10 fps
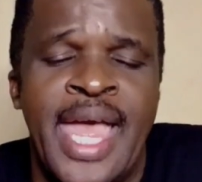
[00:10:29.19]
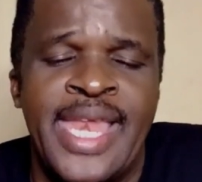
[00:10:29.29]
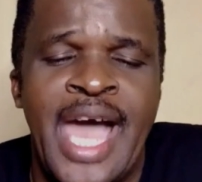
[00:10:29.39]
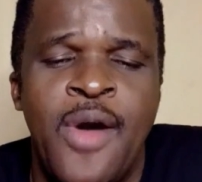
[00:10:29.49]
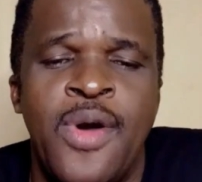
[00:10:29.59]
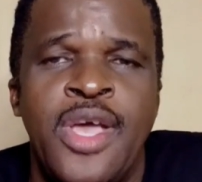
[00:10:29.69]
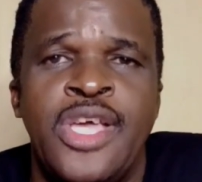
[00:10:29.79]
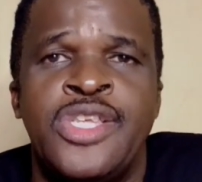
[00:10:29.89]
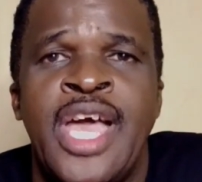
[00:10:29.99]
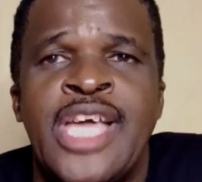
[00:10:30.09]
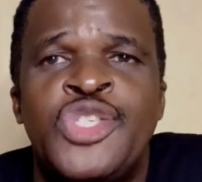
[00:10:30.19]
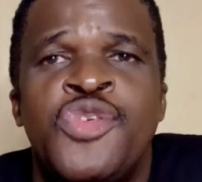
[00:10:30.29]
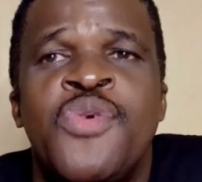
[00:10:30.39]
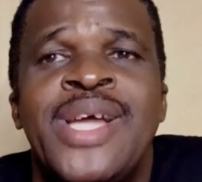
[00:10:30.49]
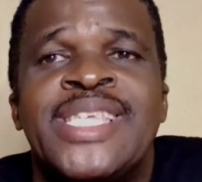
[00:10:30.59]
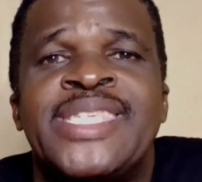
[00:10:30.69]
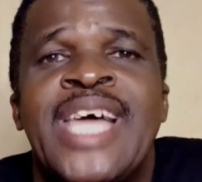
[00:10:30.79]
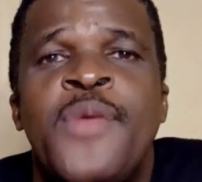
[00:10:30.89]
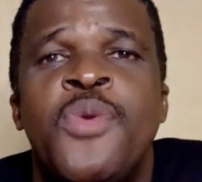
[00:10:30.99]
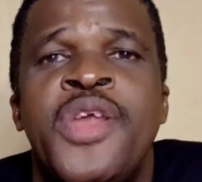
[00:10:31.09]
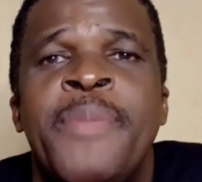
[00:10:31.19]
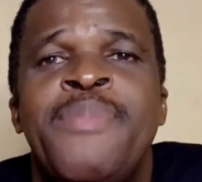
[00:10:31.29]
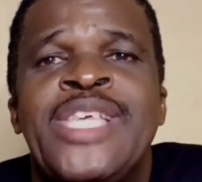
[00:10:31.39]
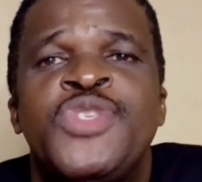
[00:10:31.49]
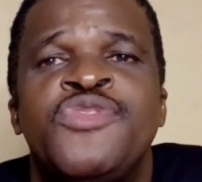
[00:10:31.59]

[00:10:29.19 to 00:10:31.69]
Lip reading: Now, do you understand what it means